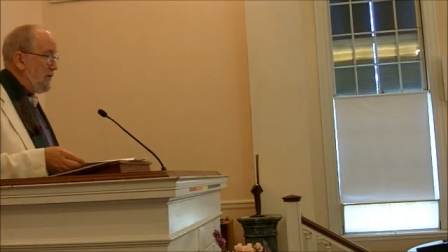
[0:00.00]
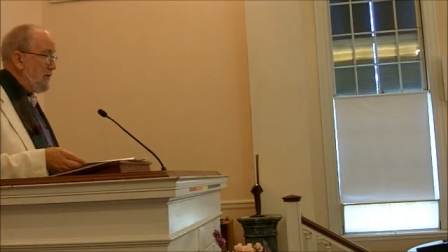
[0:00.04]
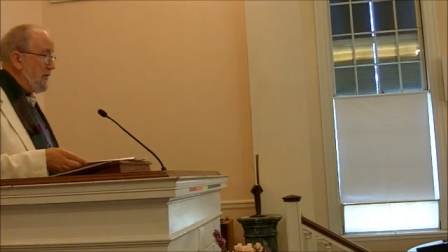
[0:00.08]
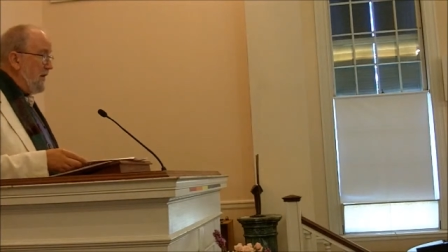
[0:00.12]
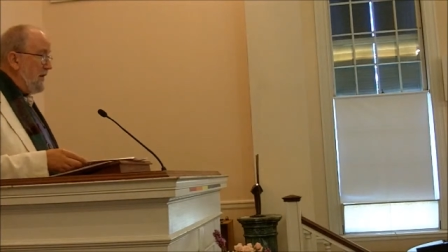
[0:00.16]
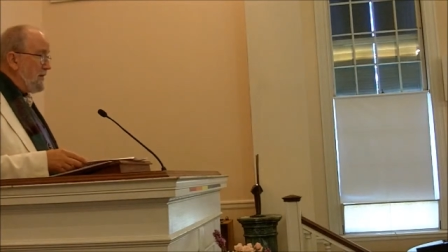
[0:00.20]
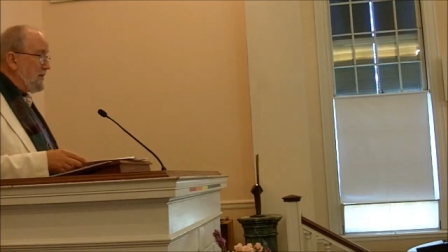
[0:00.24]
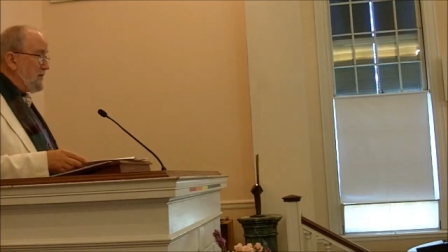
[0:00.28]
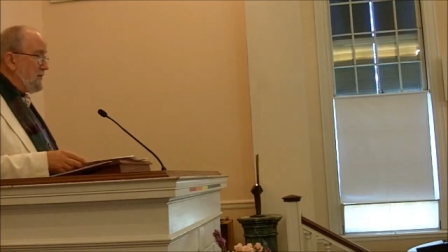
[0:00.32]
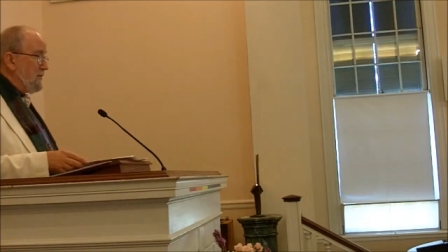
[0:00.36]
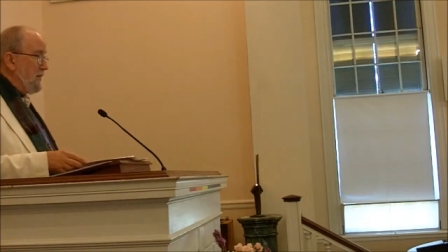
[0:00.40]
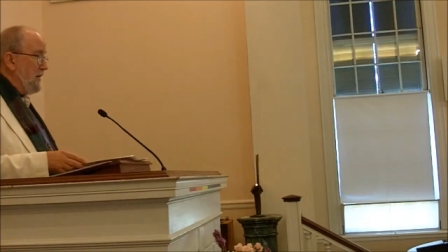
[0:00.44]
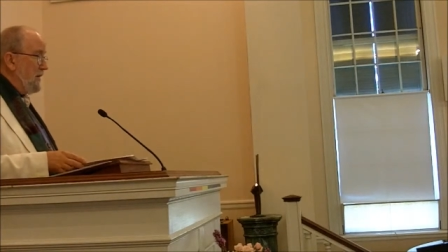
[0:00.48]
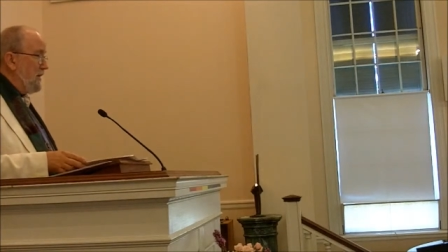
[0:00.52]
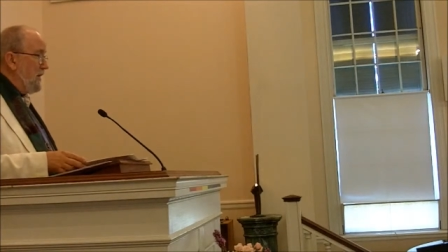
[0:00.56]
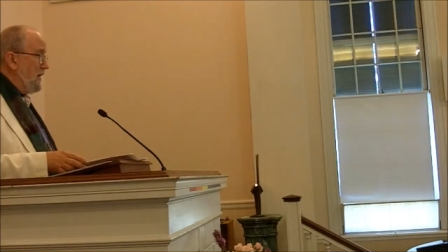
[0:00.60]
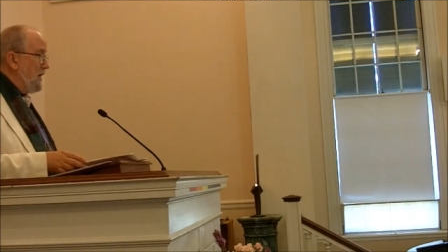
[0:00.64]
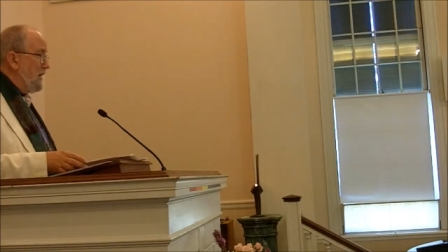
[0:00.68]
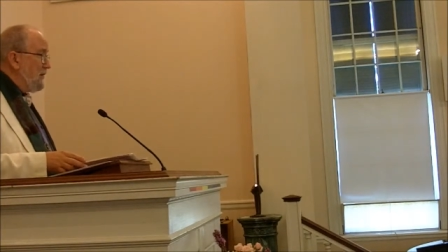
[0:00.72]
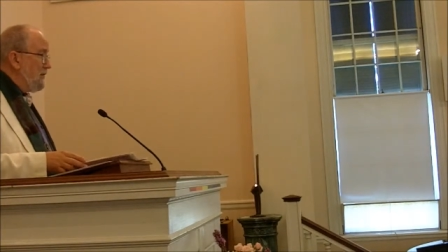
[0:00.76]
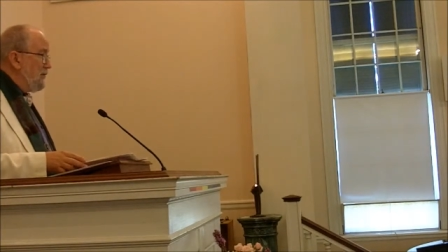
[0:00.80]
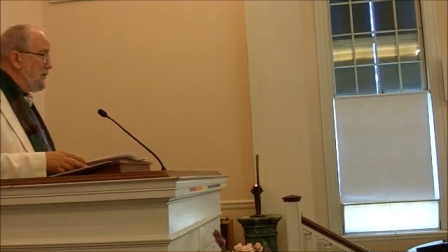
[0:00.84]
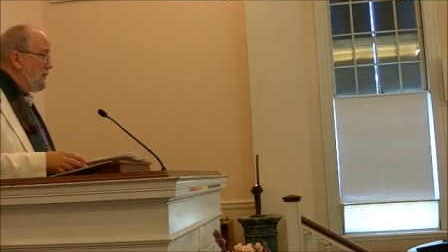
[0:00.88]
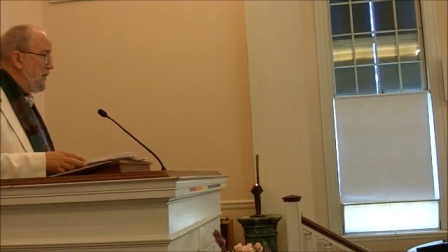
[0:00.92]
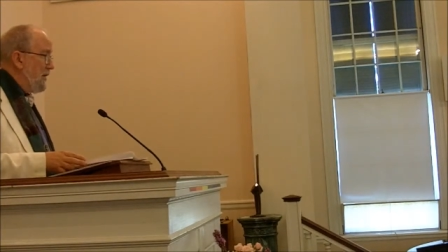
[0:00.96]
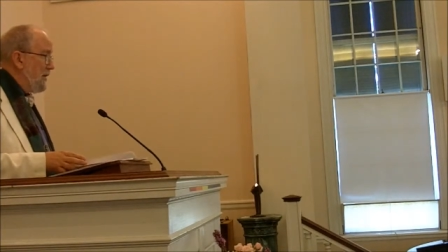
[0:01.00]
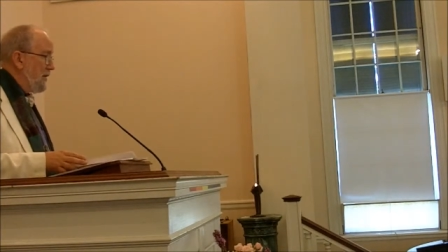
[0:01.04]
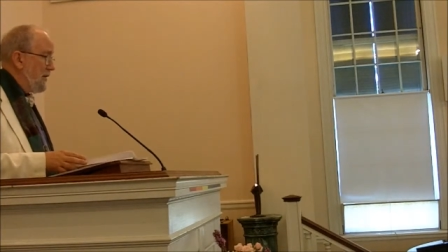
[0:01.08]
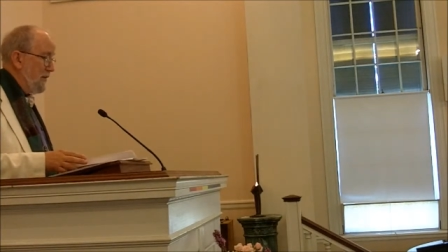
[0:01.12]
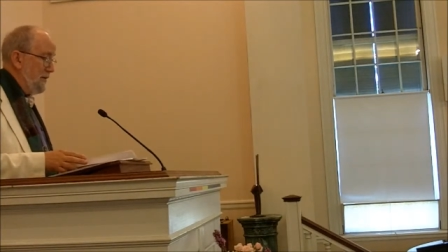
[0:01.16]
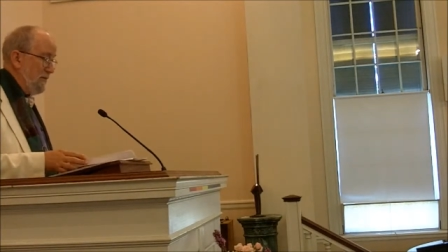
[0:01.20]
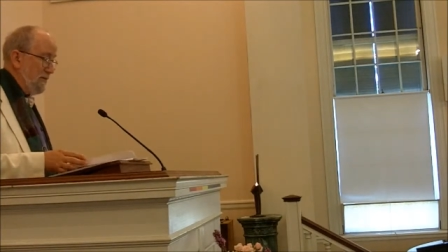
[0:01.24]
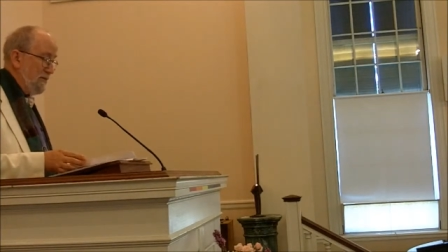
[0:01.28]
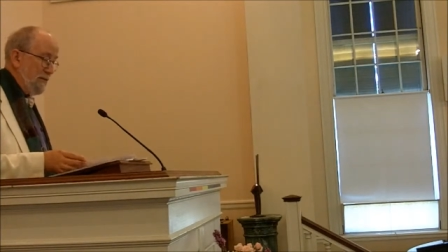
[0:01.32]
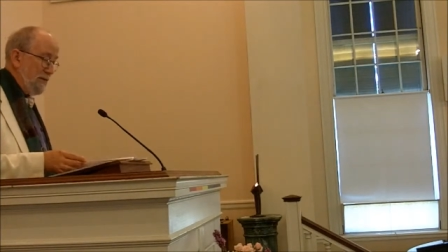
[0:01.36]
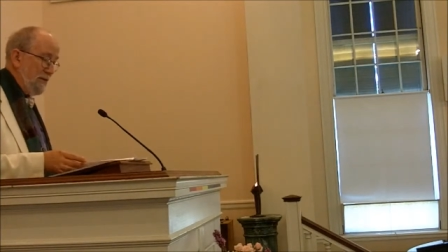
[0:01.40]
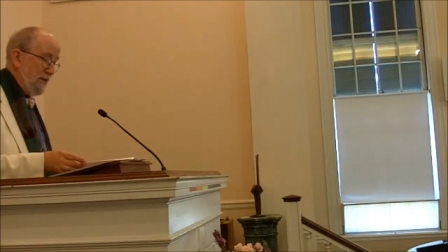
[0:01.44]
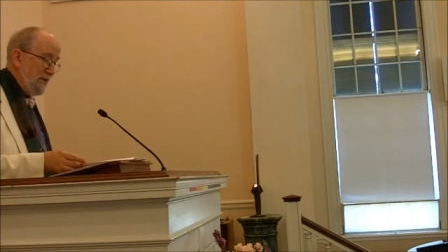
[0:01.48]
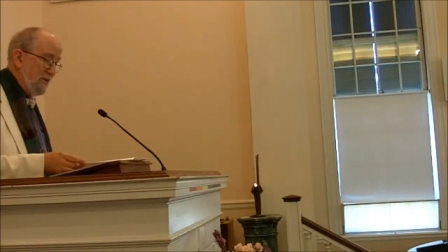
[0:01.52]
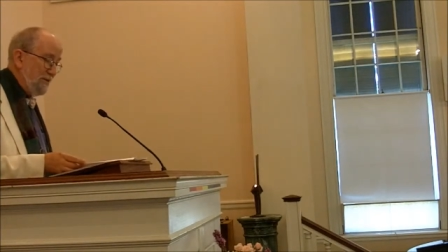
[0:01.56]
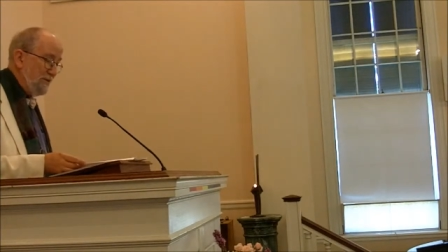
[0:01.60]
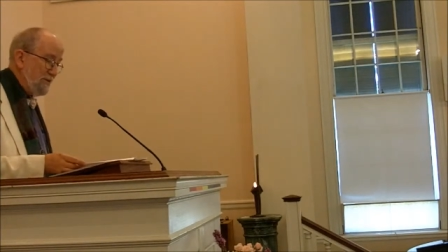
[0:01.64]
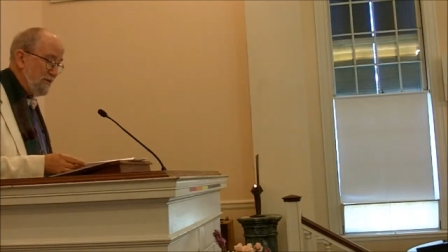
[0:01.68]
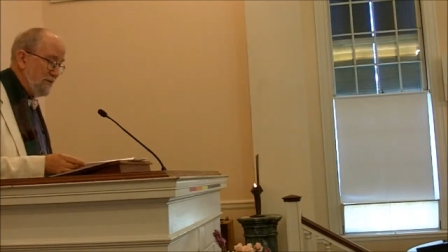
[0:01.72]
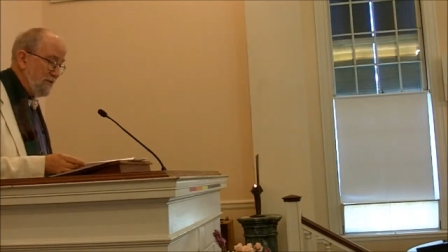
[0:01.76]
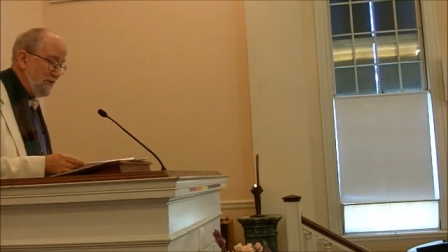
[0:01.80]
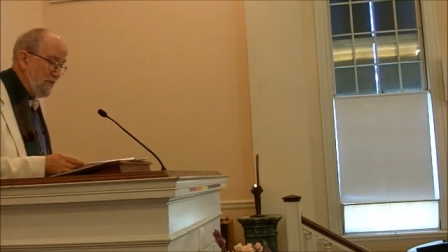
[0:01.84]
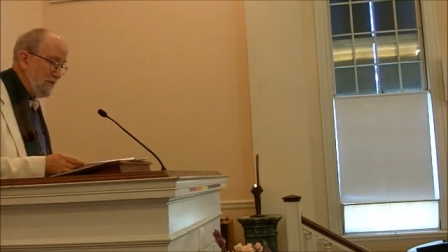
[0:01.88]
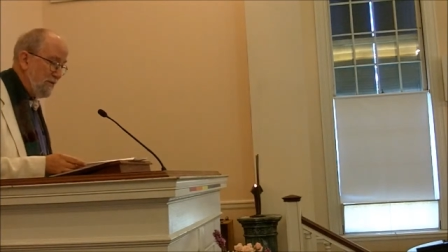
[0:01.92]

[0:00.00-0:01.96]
owe that to my Native American friends?